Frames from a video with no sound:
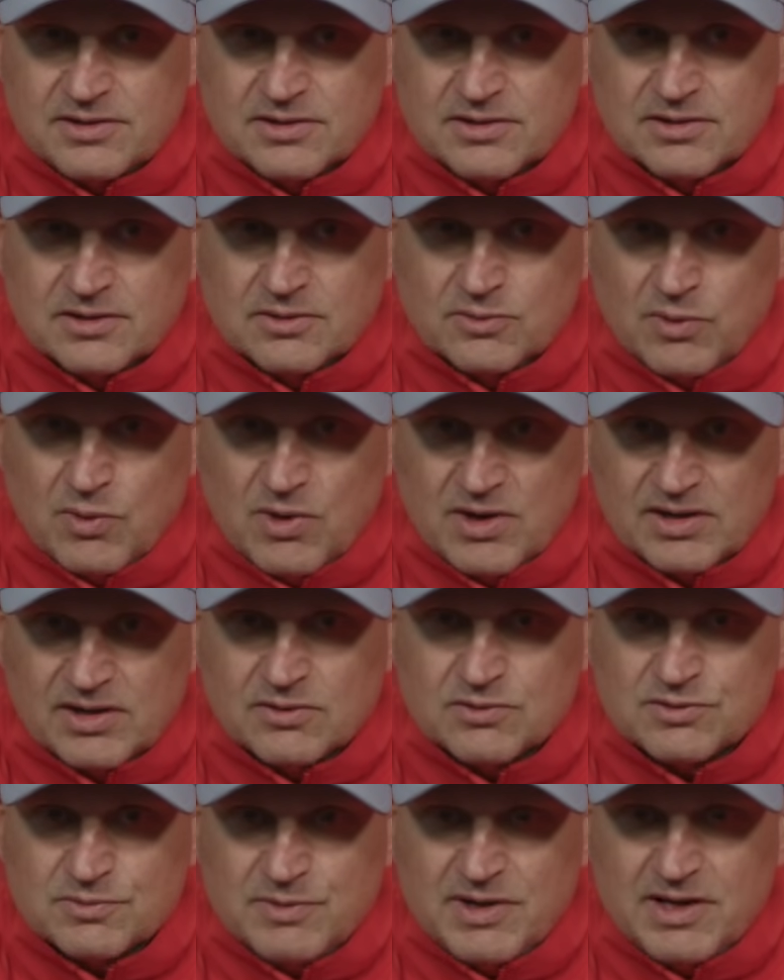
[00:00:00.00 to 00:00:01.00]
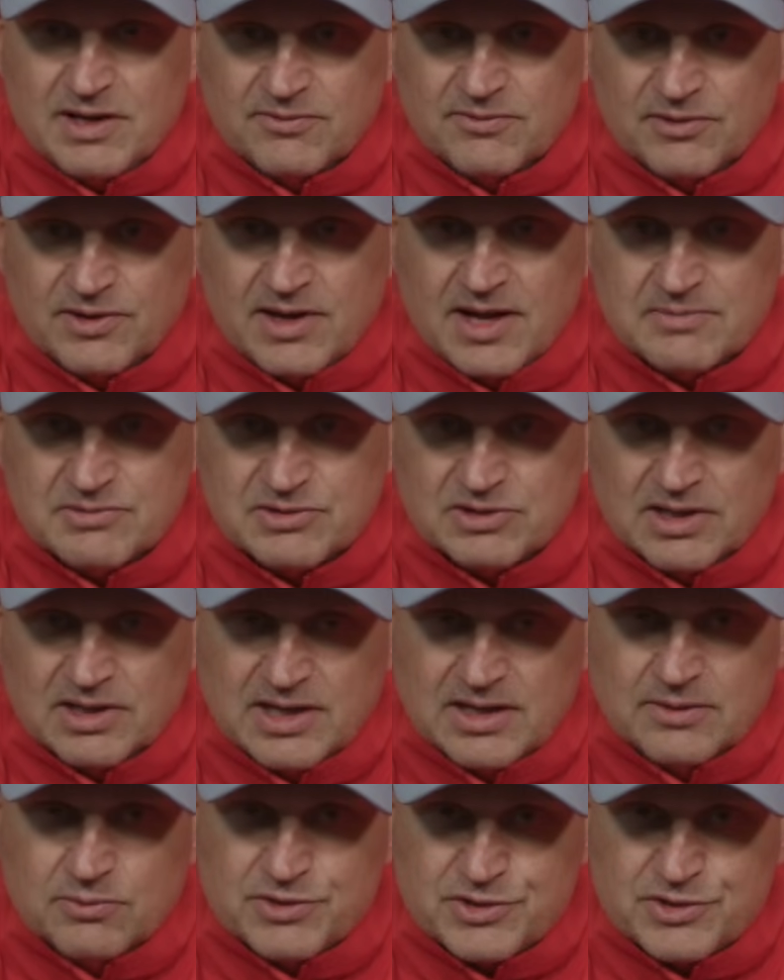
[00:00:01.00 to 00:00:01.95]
We want those meaningful games late,